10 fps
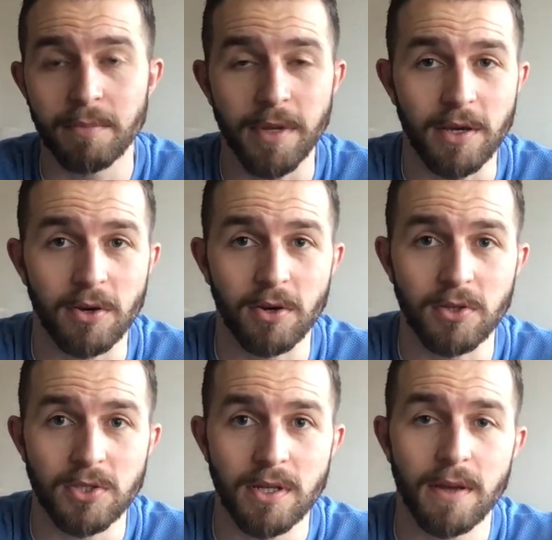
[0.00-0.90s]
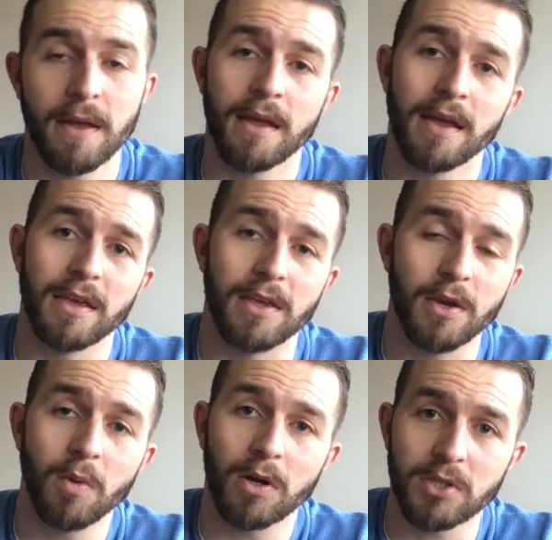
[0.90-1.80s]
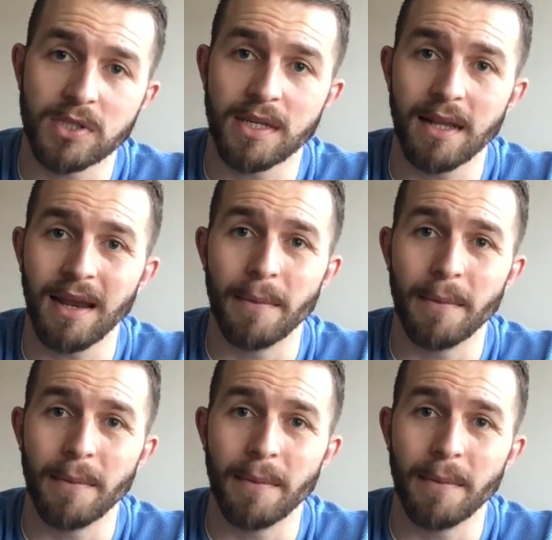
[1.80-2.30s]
because you are still